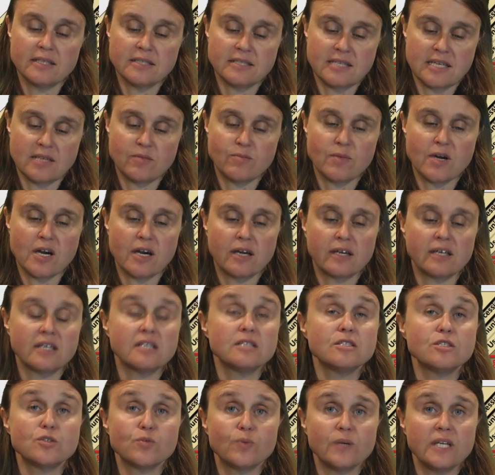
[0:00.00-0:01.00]
Denmark,
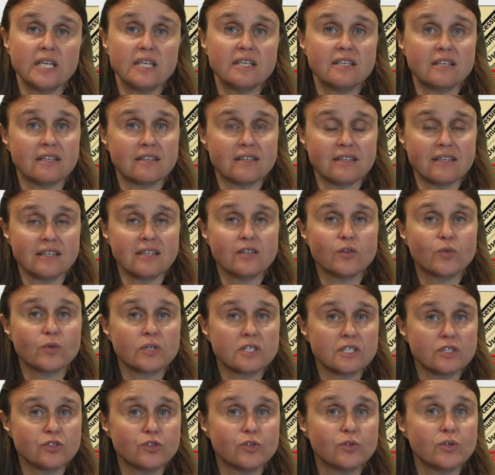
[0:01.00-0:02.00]
and Sweden in
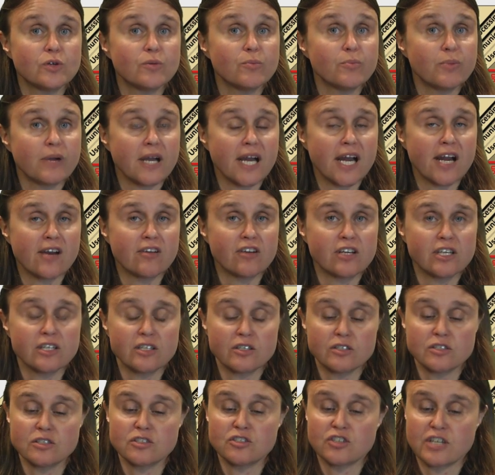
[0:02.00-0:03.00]
order to compare
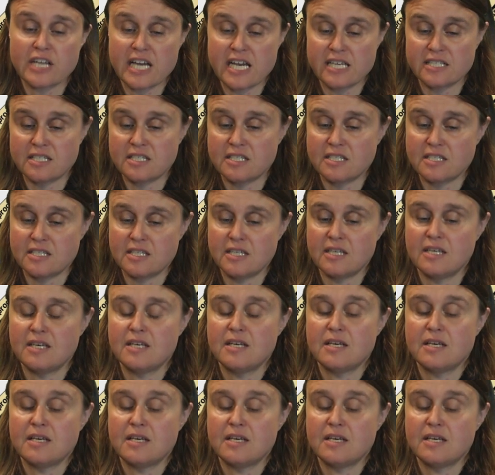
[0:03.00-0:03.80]
and contrast